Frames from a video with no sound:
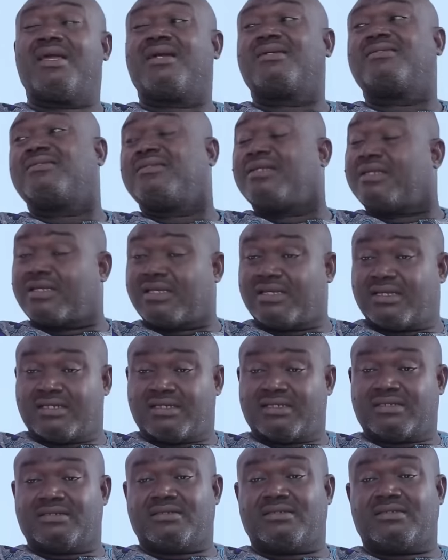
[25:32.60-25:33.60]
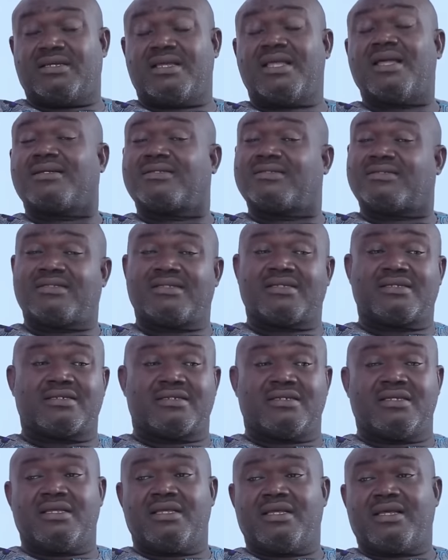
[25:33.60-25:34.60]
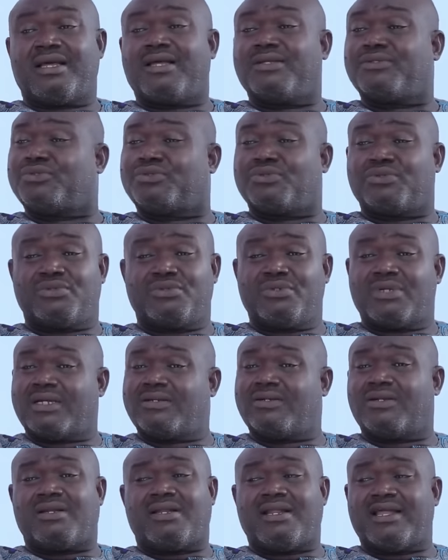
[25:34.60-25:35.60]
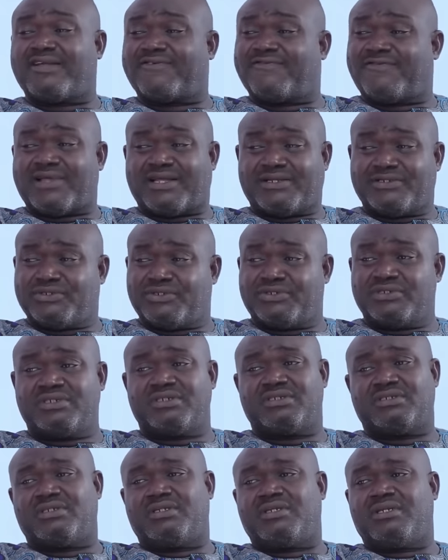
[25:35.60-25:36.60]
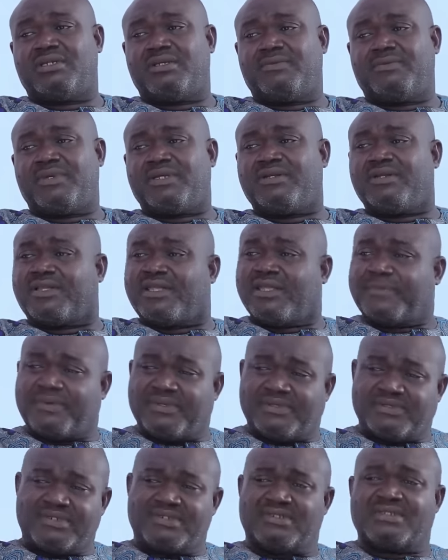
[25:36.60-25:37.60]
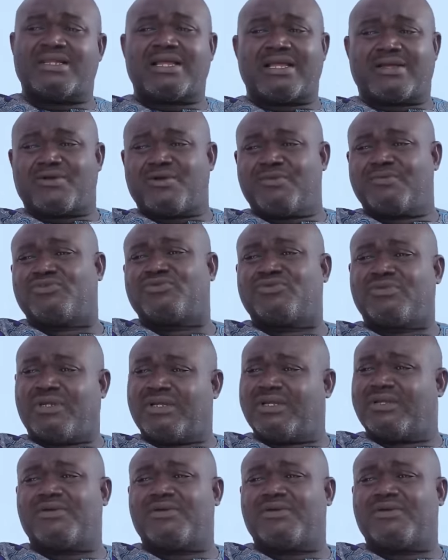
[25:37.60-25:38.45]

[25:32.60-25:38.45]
Hectic. Hectic. I told you I don't like far journey. But you keep insisting I come to